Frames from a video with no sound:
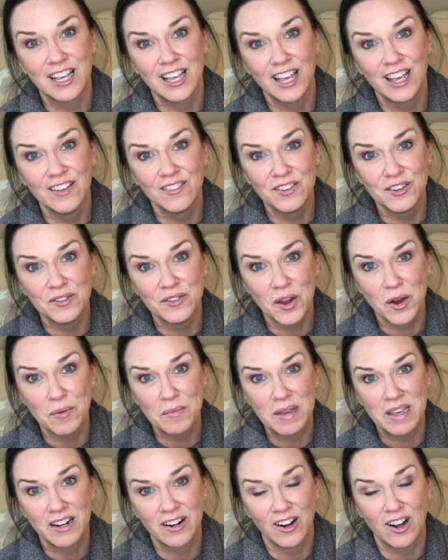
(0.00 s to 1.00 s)
If you know
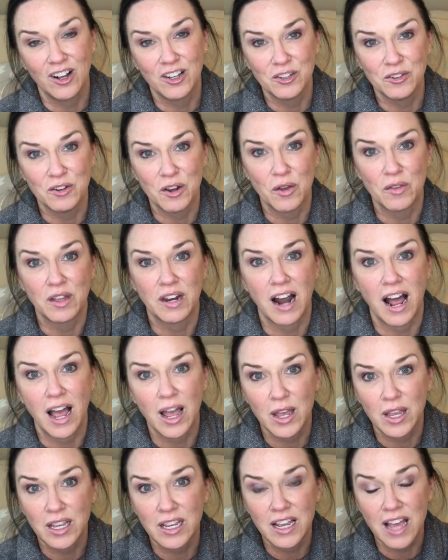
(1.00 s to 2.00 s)
me at all, you know that
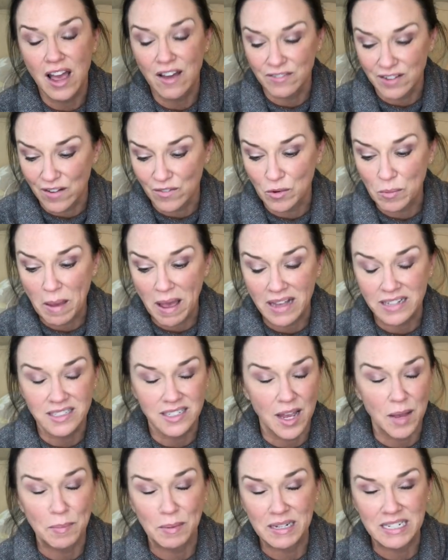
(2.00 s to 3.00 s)
I have never passed
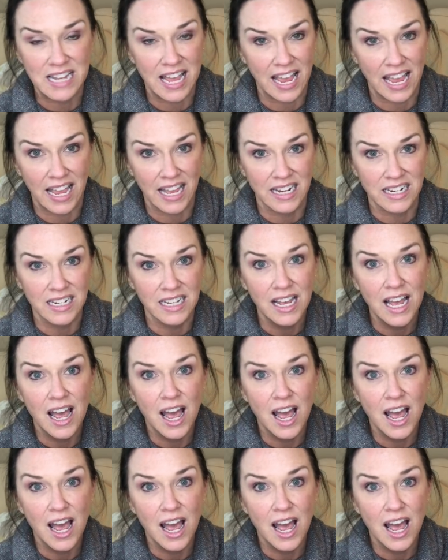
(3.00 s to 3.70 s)
up a tan